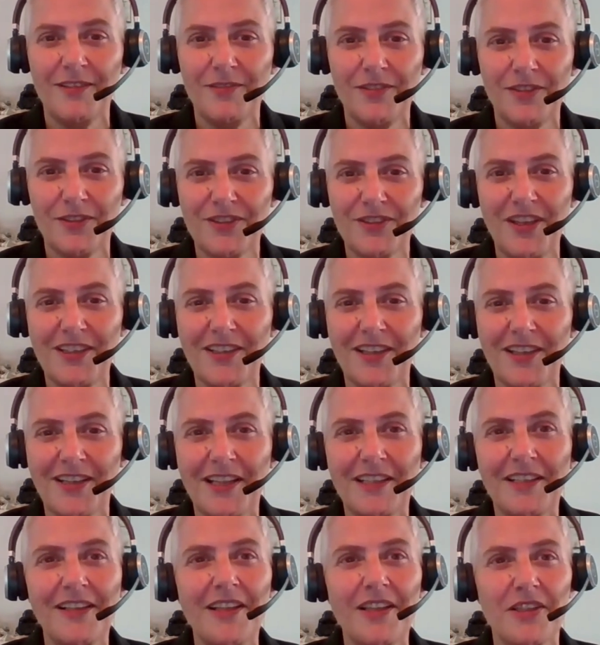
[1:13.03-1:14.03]
of data and
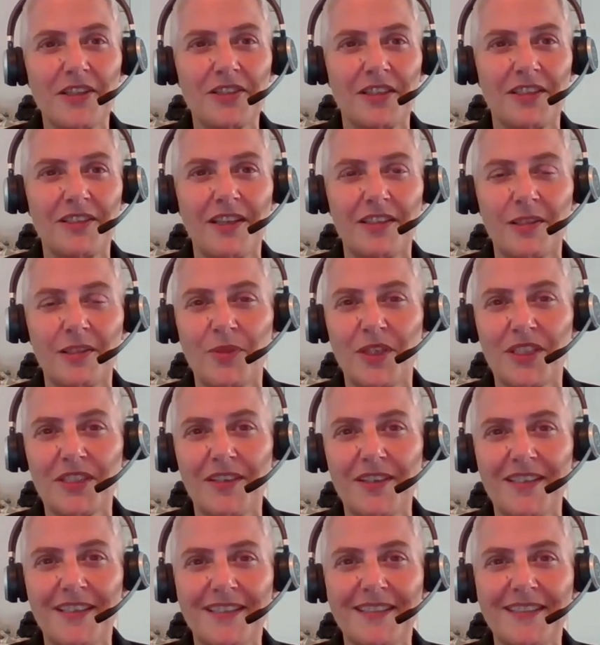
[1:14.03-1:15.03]
analytics and get them
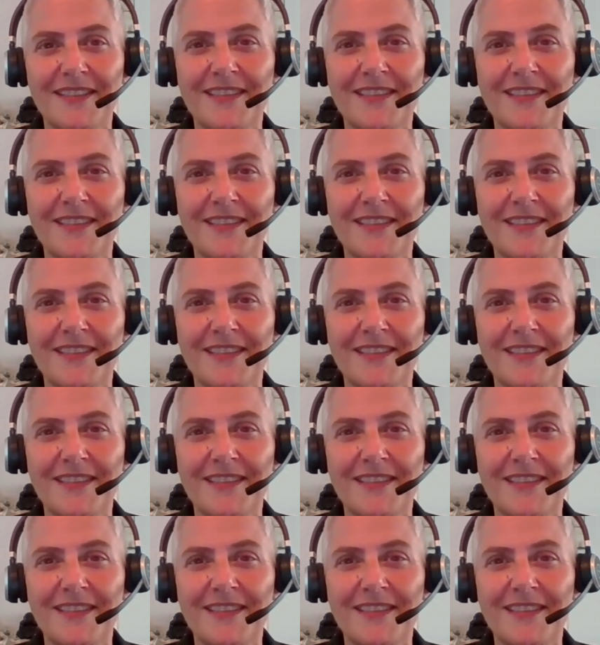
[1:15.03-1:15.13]
excited.